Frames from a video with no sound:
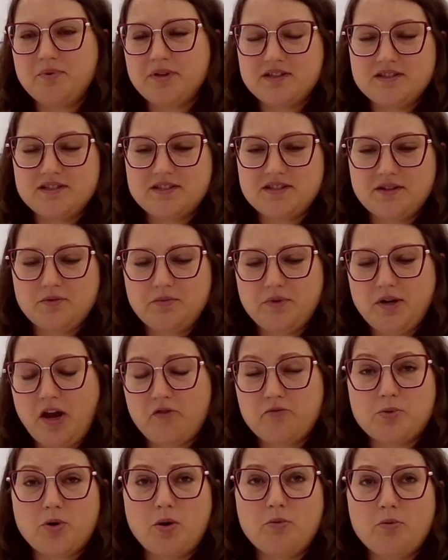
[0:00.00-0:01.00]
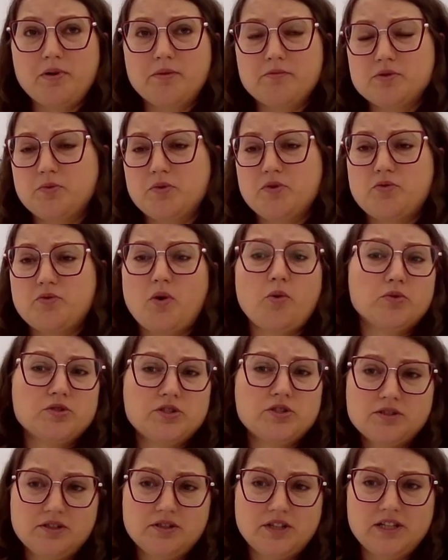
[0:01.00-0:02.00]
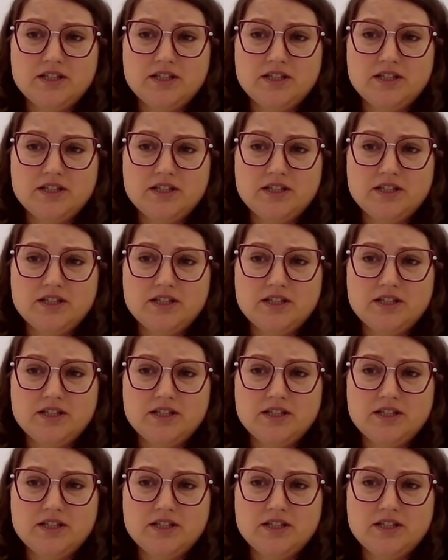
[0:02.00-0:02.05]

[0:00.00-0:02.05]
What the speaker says: but we have problems with roads